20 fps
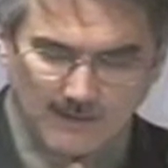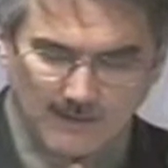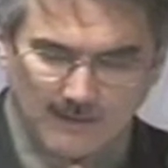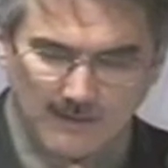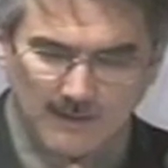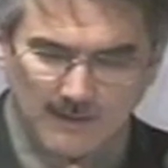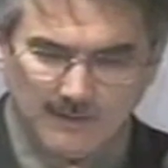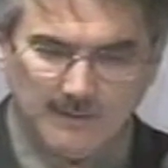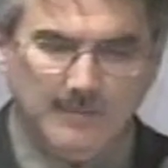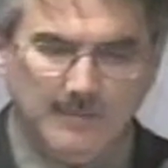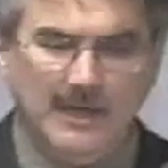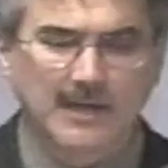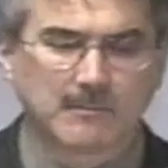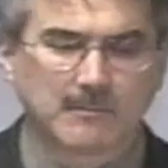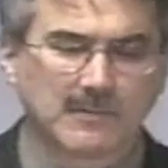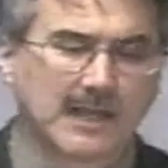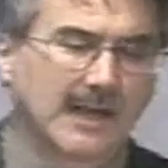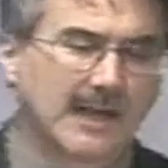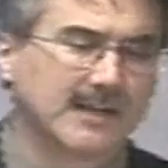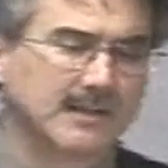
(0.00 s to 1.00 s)
bottom
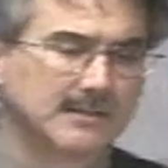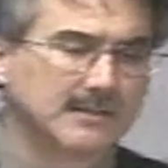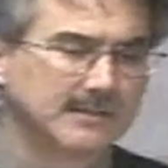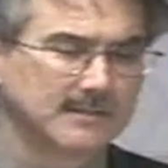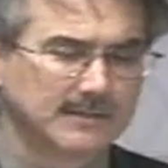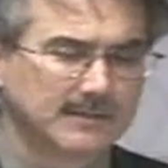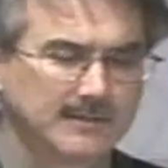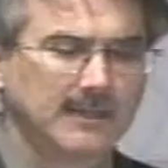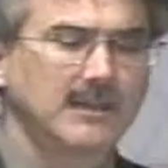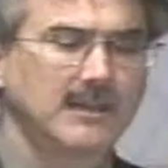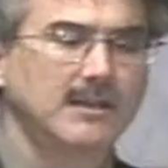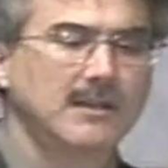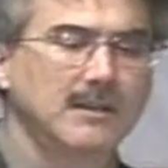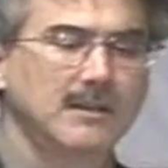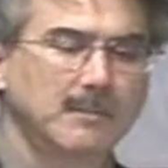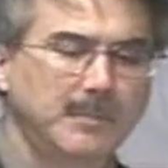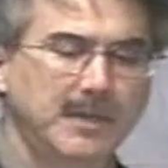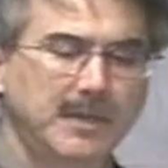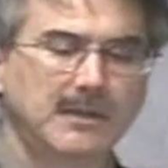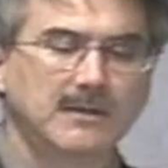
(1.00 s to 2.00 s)
line is D,
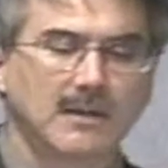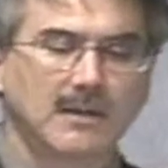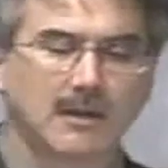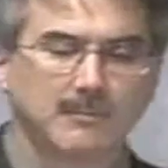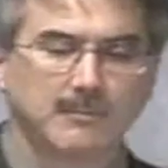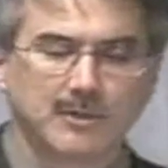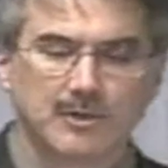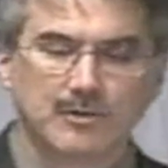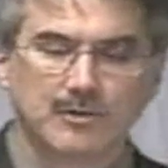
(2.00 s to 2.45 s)
PW,